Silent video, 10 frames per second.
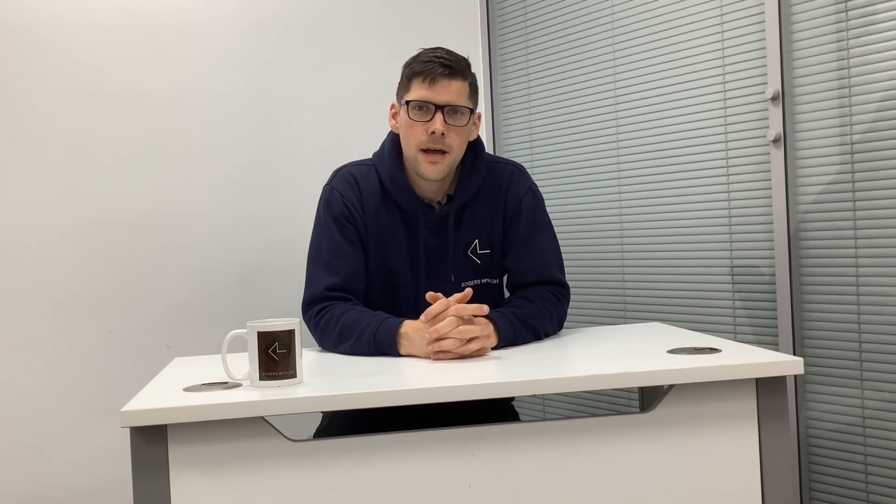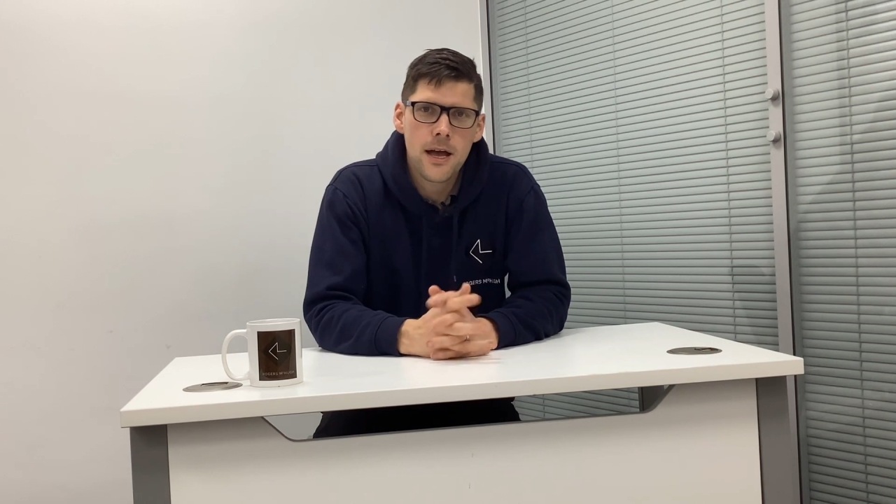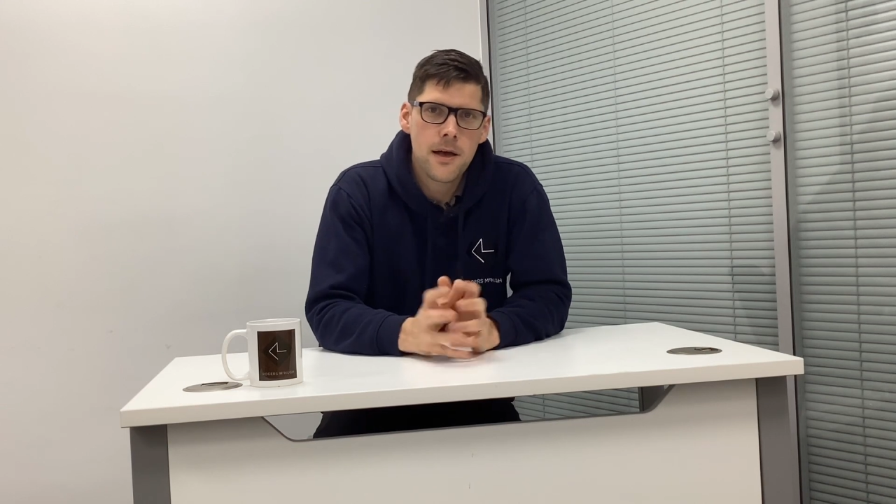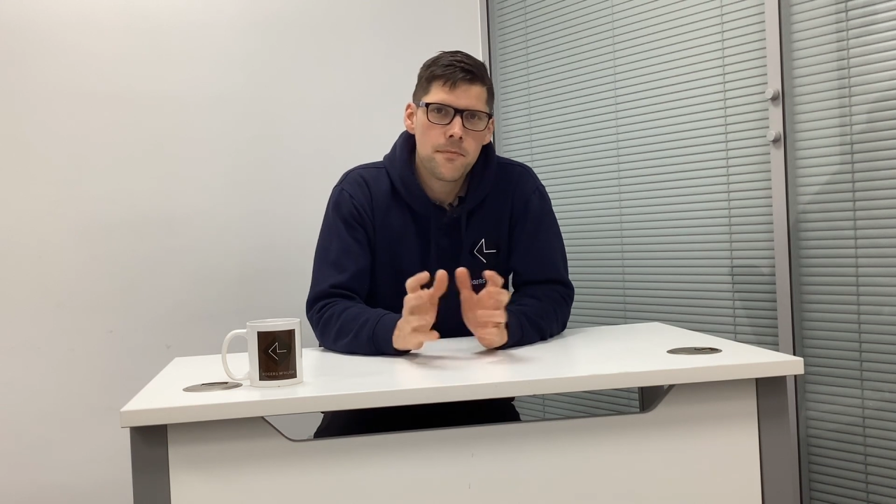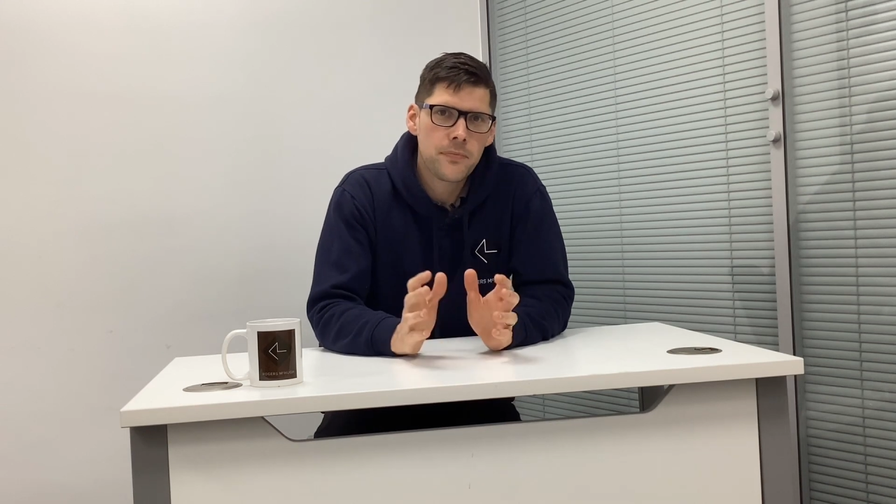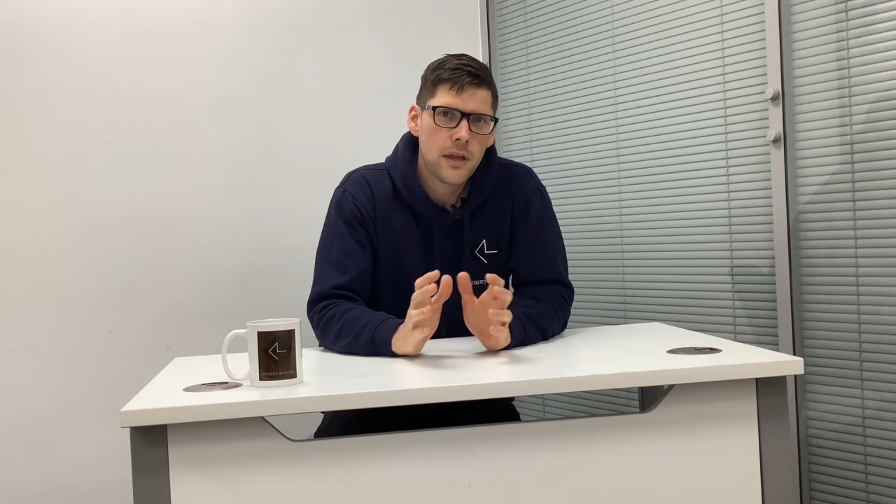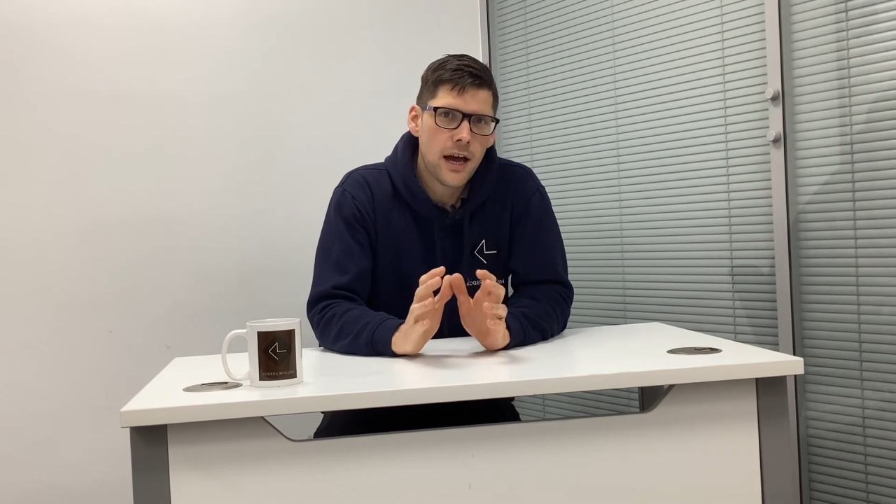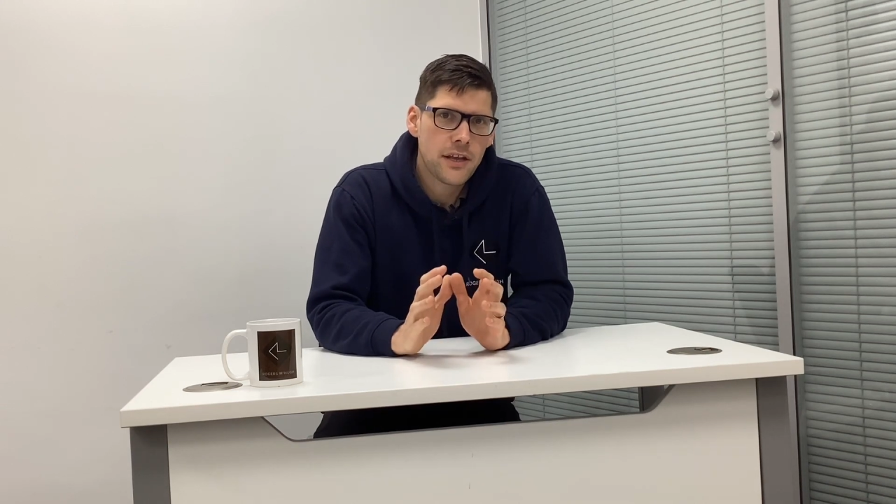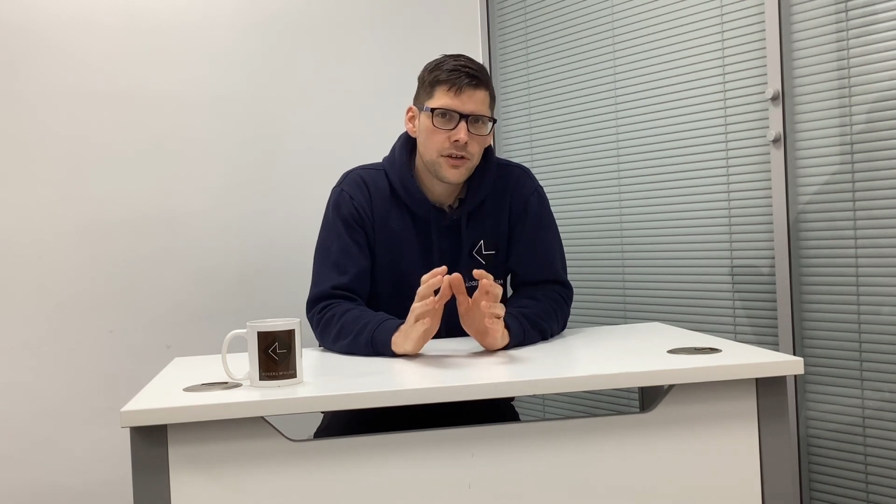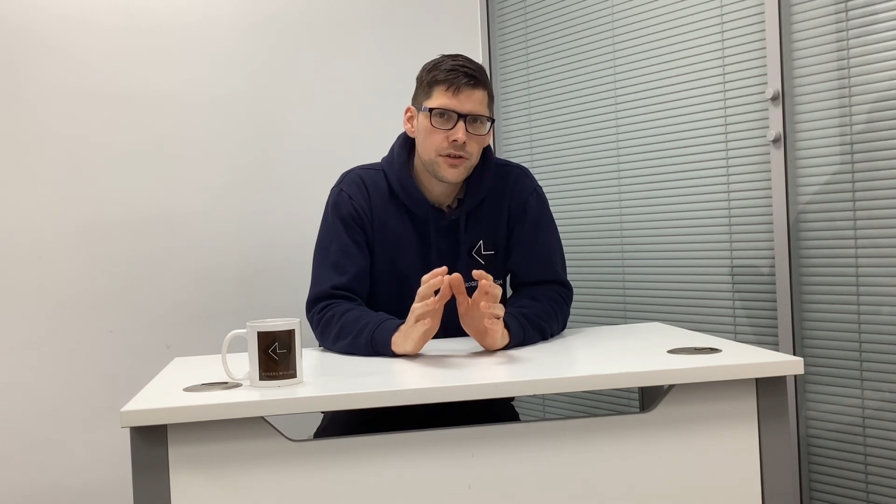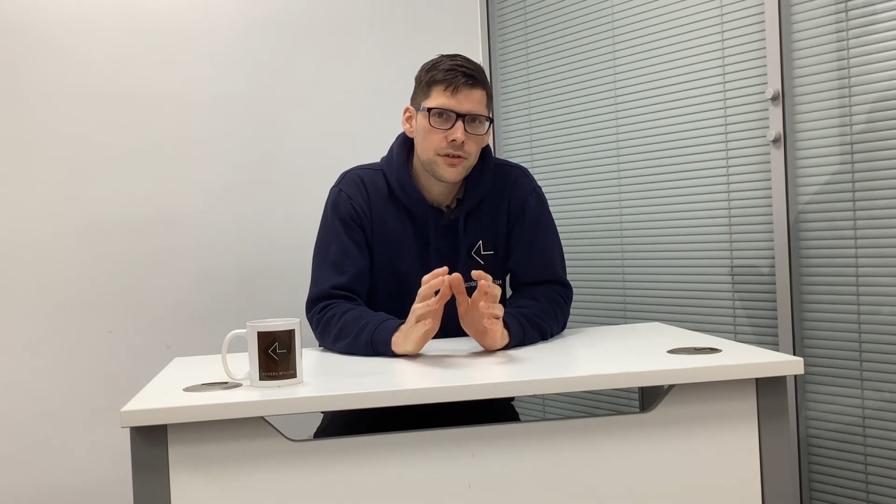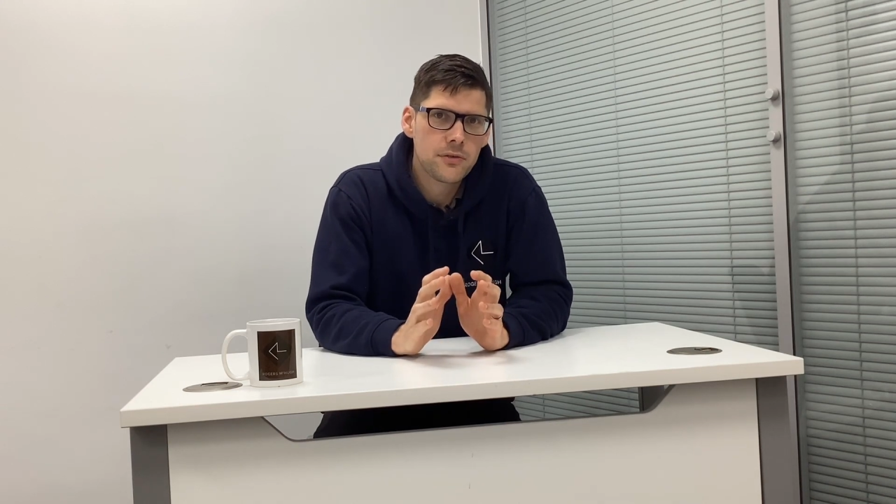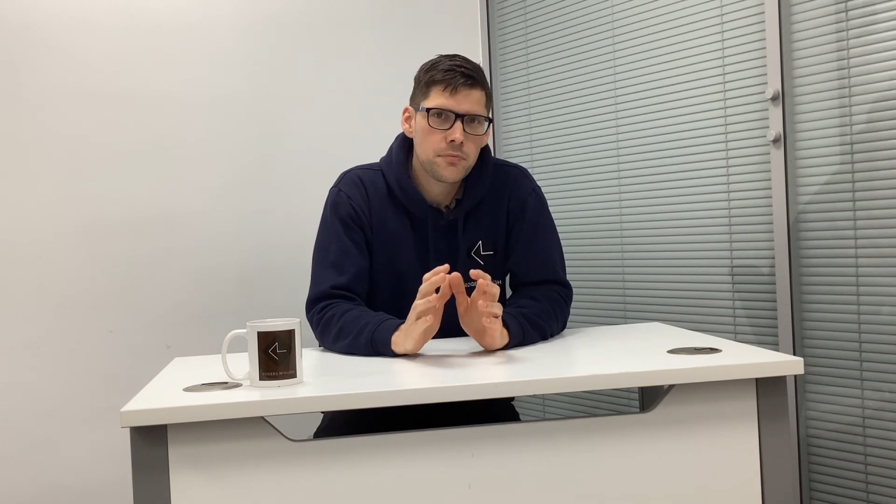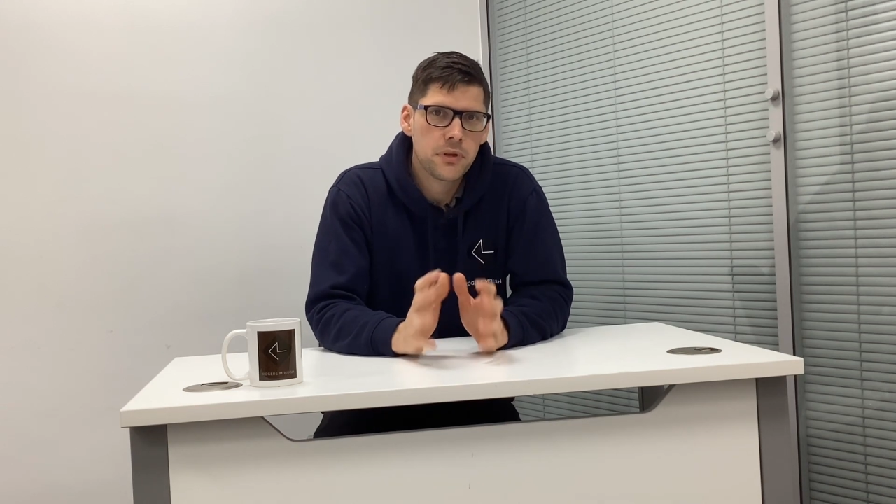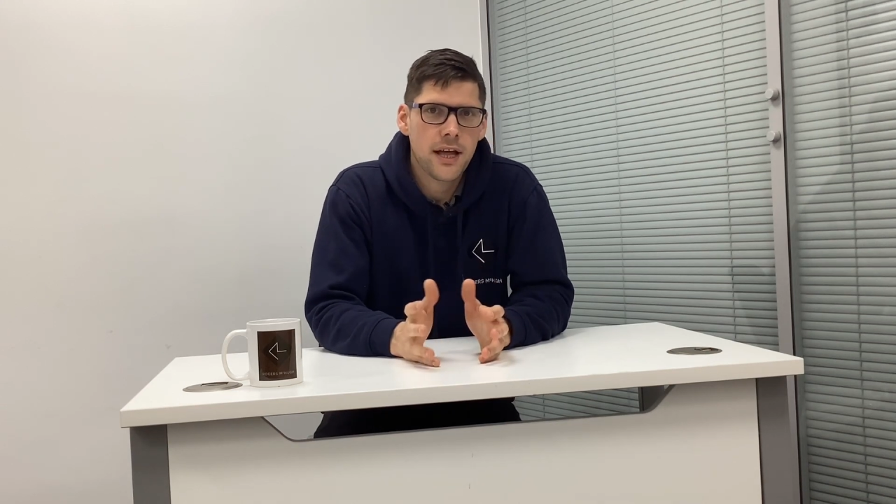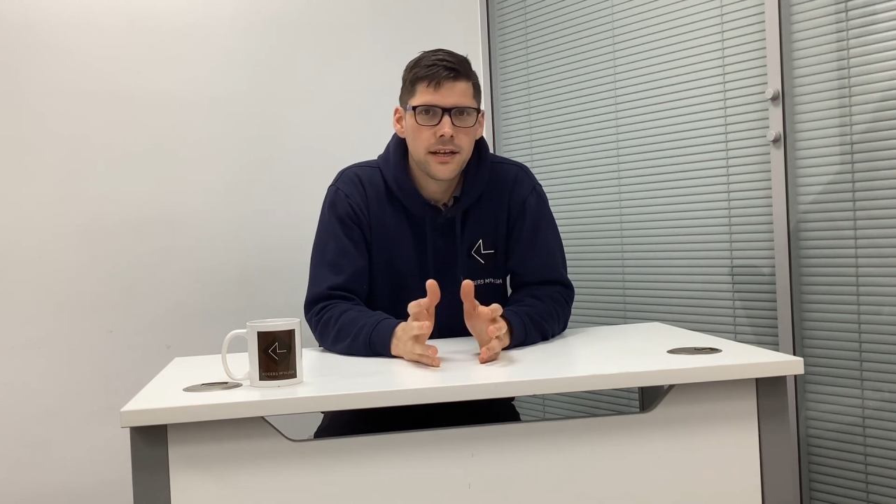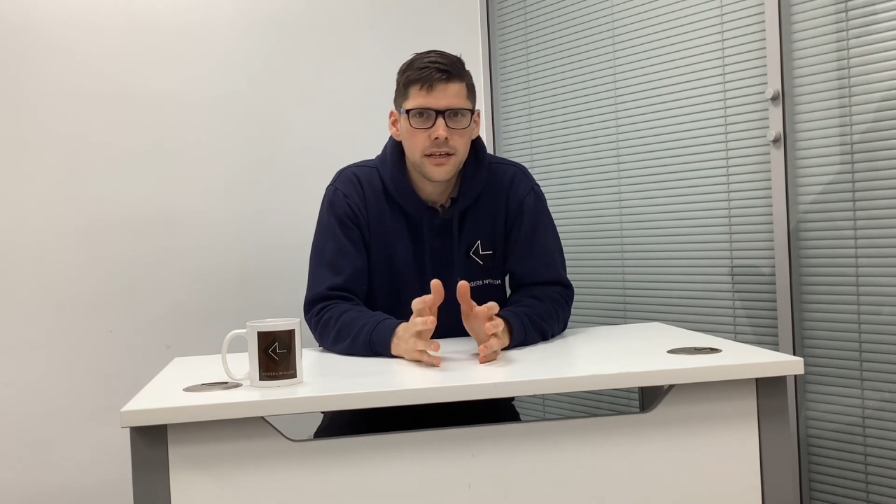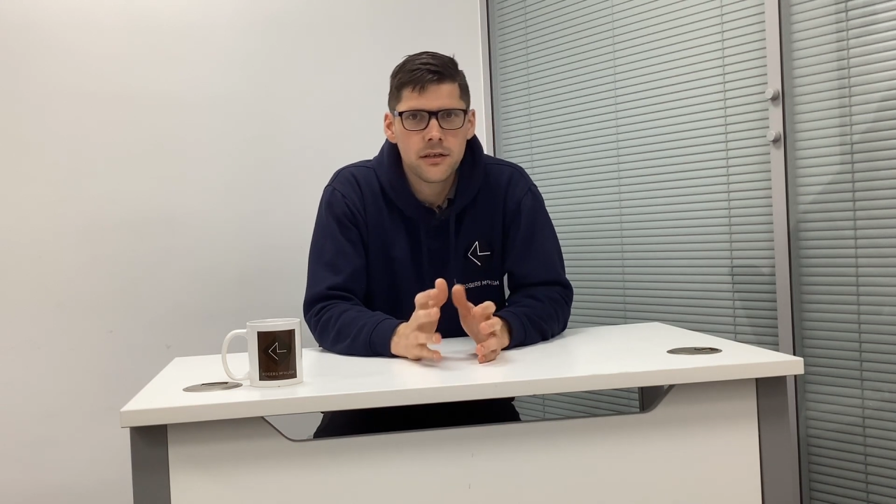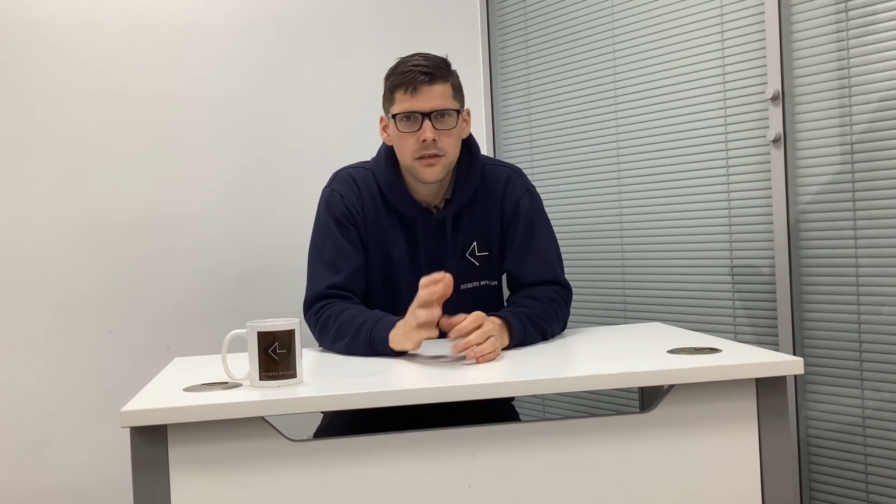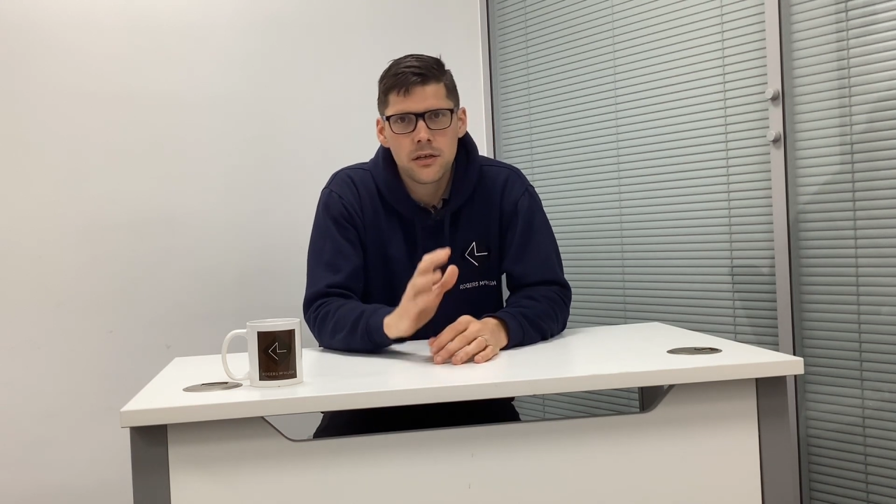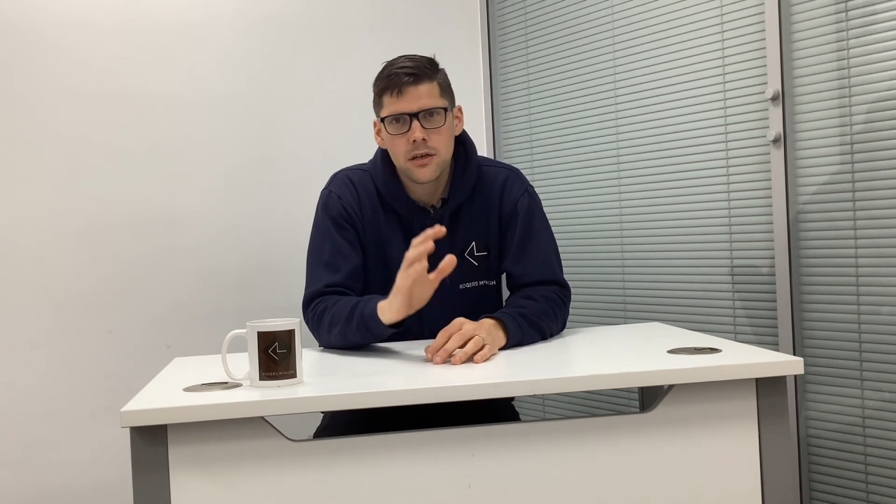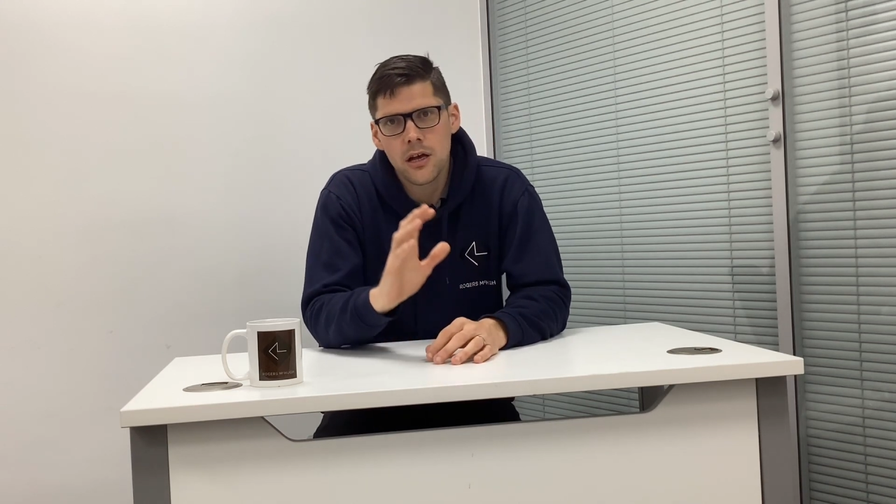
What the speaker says: and planning,